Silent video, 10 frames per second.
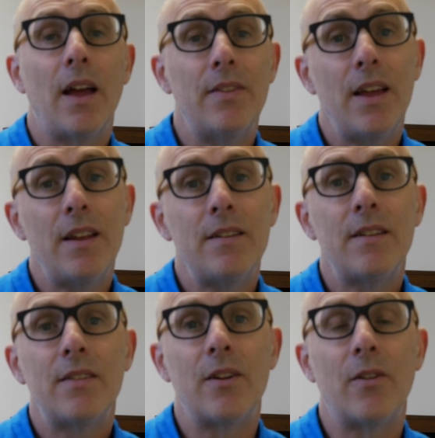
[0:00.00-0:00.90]
And then
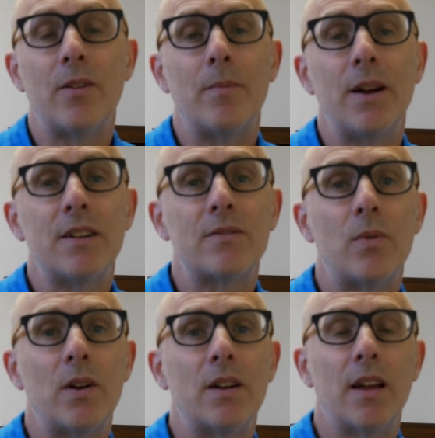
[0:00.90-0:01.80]
there are the
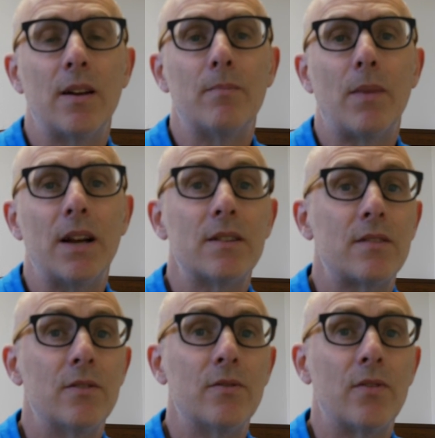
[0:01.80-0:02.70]
-1 and
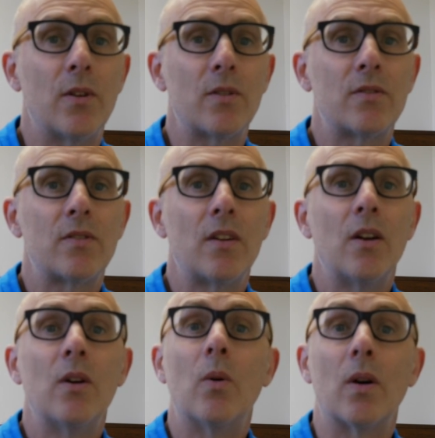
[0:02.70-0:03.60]
-2 folks,
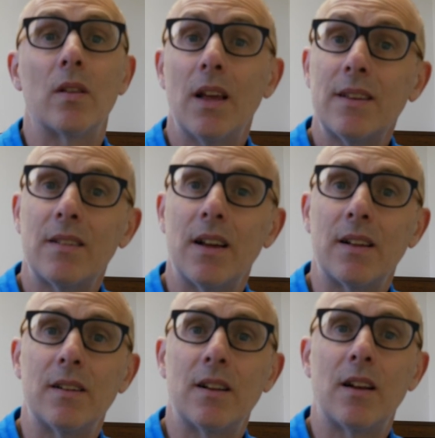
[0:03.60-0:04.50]
who are less
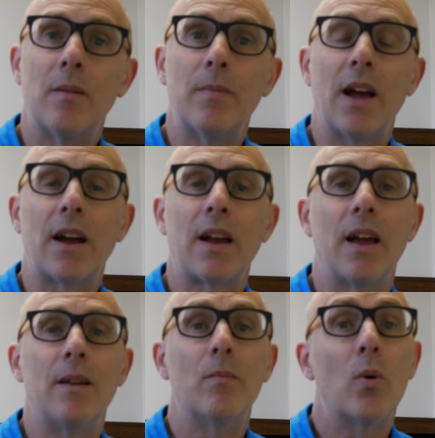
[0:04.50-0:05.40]
likely to come back
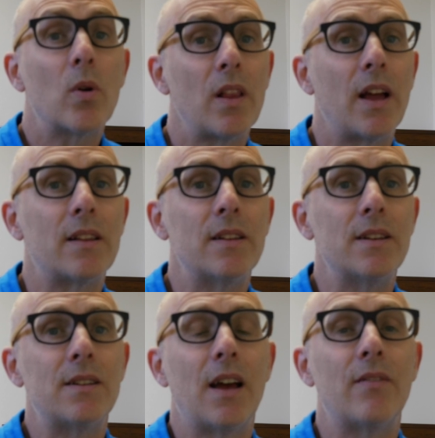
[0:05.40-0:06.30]
and more likely
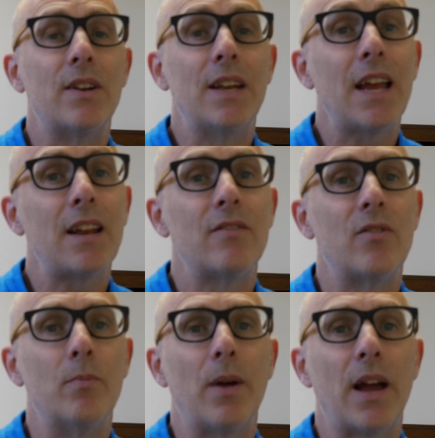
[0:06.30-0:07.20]
to have a negative
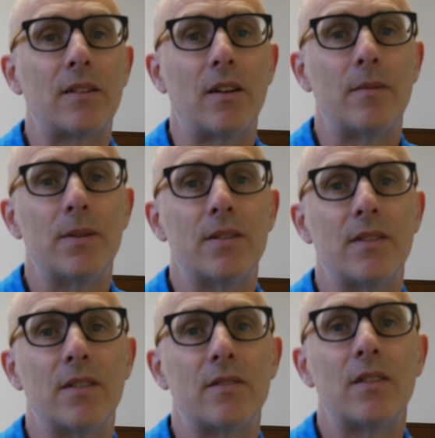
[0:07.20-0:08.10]
impact on
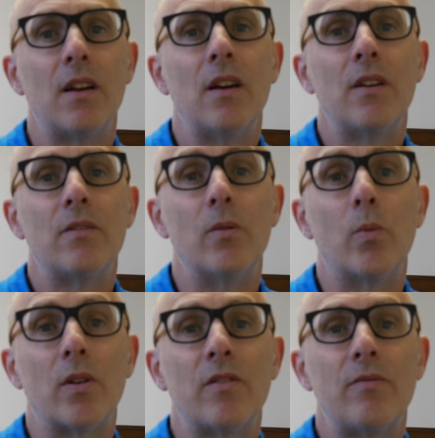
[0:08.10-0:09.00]
business through
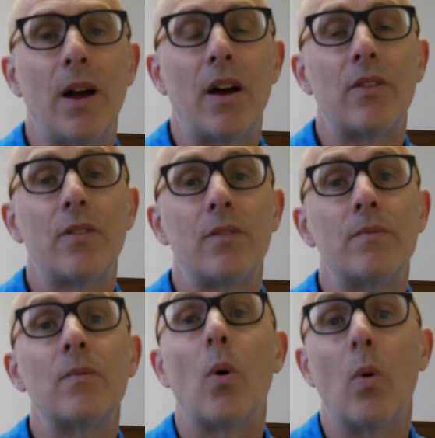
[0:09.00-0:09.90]
word of mouth
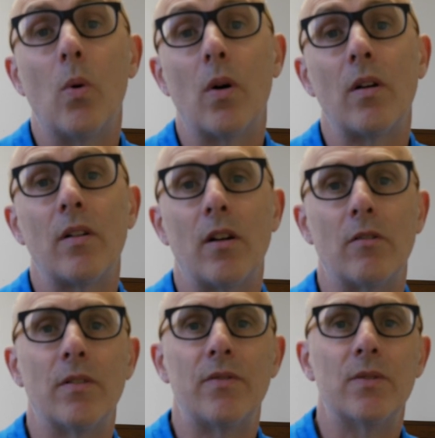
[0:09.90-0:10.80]
or
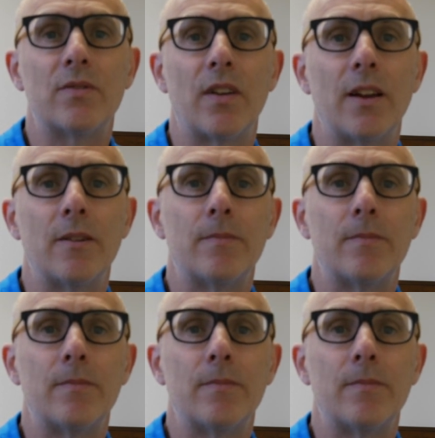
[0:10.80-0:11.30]
a review site.